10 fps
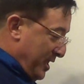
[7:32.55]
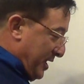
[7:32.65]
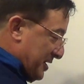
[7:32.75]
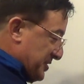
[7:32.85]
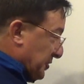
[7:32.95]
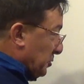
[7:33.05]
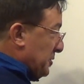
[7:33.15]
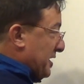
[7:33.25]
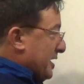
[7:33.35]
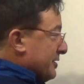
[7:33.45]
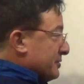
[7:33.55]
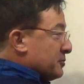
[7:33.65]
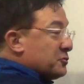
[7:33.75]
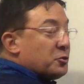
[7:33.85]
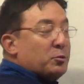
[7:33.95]
until we can
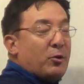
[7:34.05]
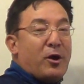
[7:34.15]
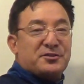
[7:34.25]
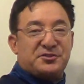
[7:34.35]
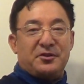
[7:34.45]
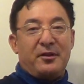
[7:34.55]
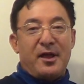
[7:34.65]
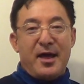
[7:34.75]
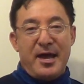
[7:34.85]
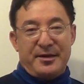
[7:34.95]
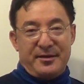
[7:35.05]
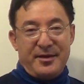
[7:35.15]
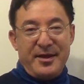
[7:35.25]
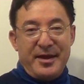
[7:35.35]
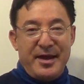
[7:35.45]
cross the line
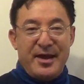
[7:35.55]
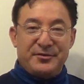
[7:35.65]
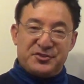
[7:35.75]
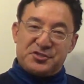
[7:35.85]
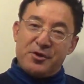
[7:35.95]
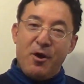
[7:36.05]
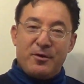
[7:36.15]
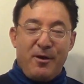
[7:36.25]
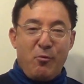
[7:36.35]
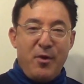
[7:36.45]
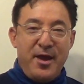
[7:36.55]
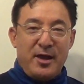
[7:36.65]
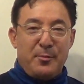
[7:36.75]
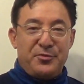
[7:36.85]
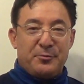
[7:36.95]
and start our way
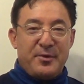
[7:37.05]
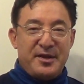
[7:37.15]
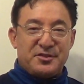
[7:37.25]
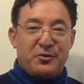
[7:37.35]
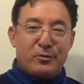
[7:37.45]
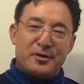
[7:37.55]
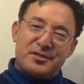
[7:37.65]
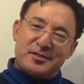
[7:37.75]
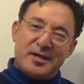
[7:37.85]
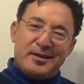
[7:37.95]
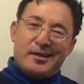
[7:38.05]
up the race course.